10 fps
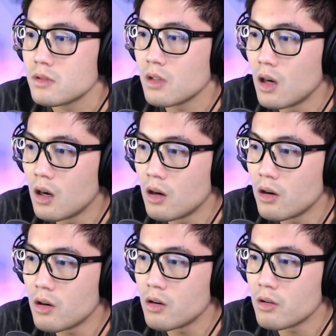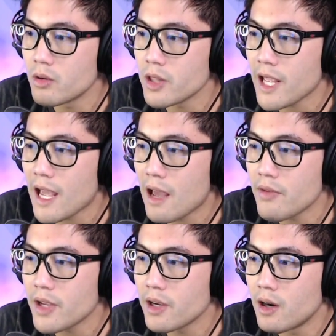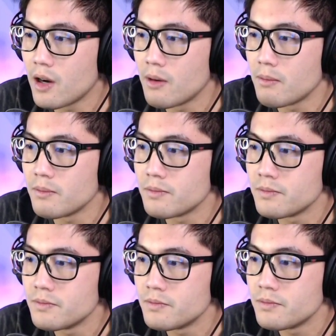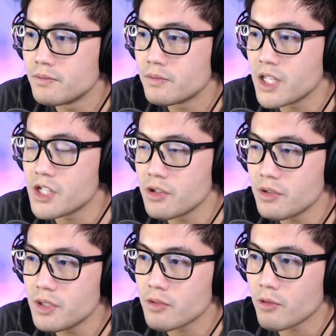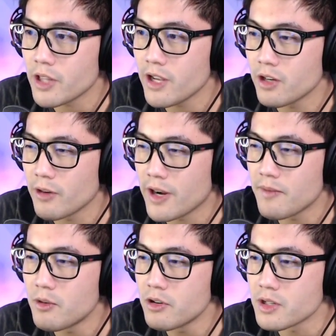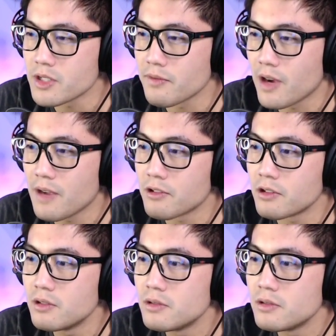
Oh, were they having um issues? Were they in creative mode or survival?